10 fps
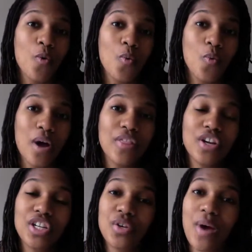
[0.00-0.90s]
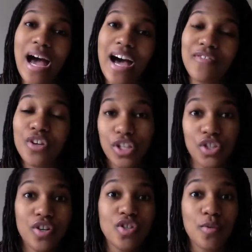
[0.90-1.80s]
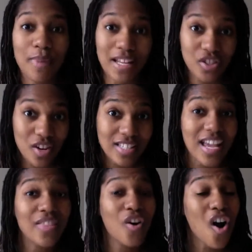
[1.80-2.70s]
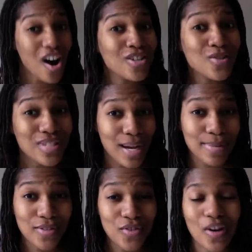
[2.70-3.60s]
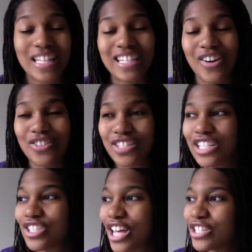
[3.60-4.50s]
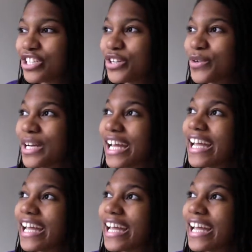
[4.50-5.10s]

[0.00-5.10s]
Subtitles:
whether you have good stress or bad stress, and there are 2 types of stress, now to teach that too,